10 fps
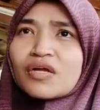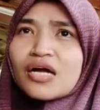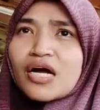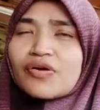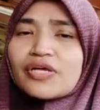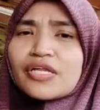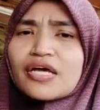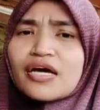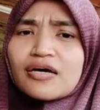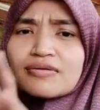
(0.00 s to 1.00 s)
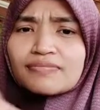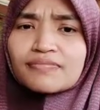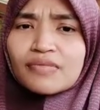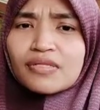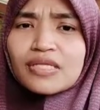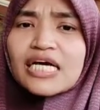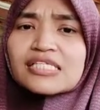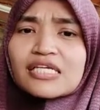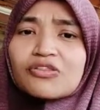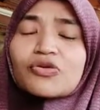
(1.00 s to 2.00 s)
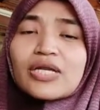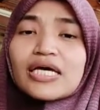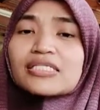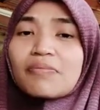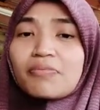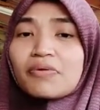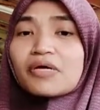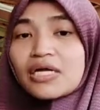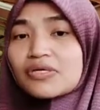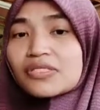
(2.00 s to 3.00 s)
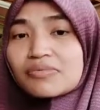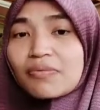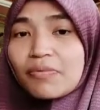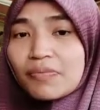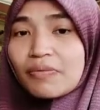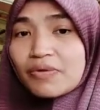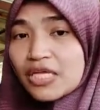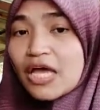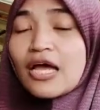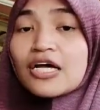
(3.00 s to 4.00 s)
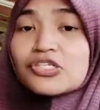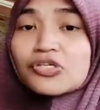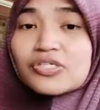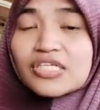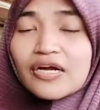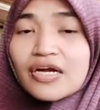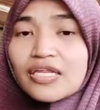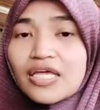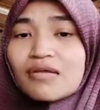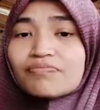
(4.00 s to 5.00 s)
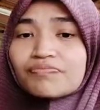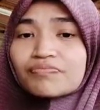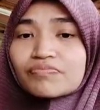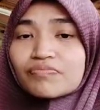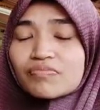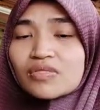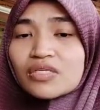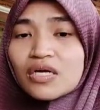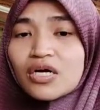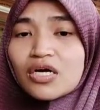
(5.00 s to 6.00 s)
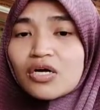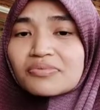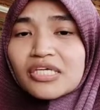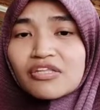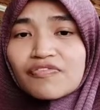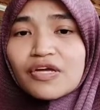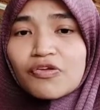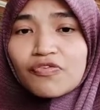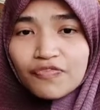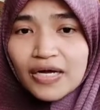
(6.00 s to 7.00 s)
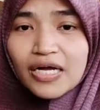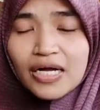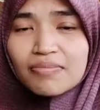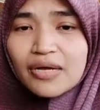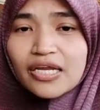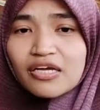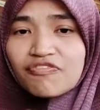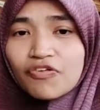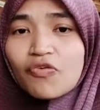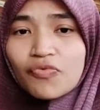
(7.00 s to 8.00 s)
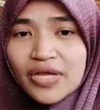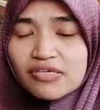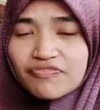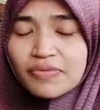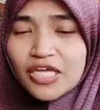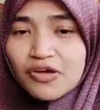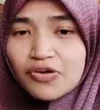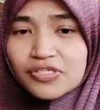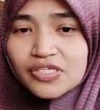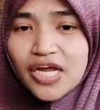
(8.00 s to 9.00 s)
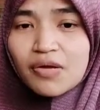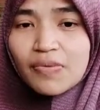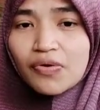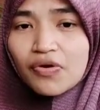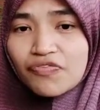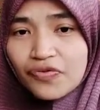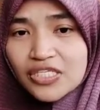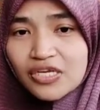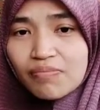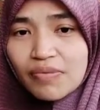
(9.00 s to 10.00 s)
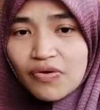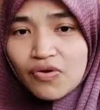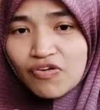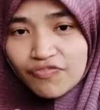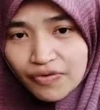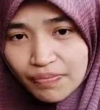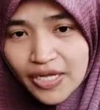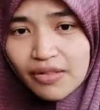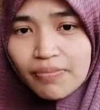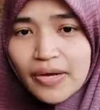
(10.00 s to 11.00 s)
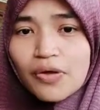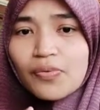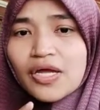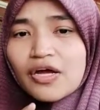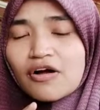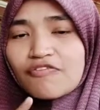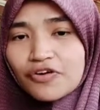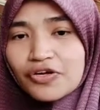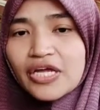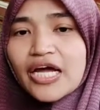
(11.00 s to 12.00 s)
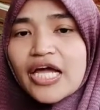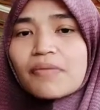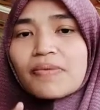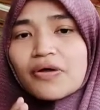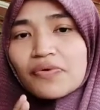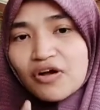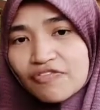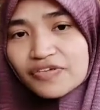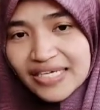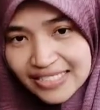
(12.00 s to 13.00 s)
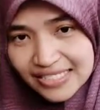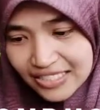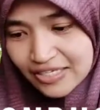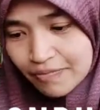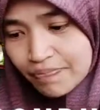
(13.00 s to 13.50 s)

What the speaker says: Outlet yang dekat Sentul lah, kalau siapa-siapa pernah pergi. So sekarang ni objektifnya you faham ada 4 ways of making contract: by way of written, by way of verbal, by way of conduct and by way of gesture.